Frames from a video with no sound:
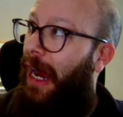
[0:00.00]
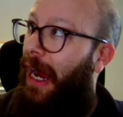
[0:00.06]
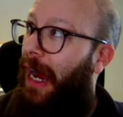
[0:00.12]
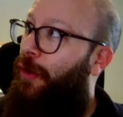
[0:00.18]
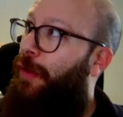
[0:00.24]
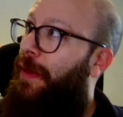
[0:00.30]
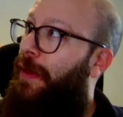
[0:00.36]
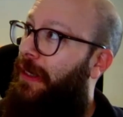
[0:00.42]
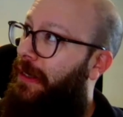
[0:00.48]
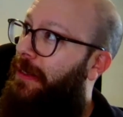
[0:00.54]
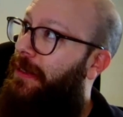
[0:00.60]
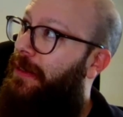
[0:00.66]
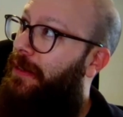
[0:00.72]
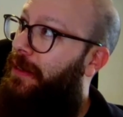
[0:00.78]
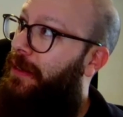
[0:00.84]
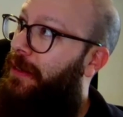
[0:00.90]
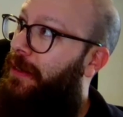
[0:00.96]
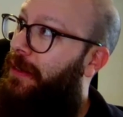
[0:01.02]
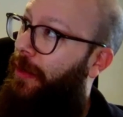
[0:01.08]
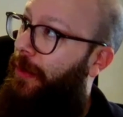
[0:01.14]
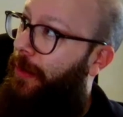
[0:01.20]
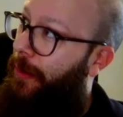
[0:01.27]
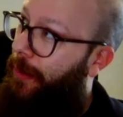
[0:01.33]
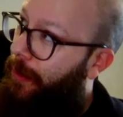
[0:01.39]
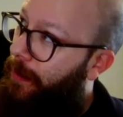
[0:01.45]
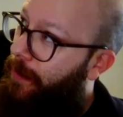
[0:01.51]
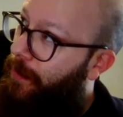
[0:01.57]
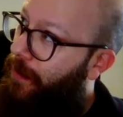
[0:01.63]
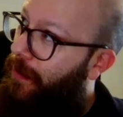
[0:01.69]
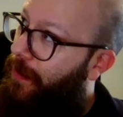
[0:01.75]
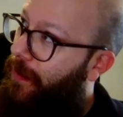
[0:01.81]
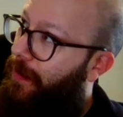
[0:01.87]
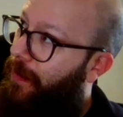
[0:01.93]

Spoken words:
I don't think that this is new.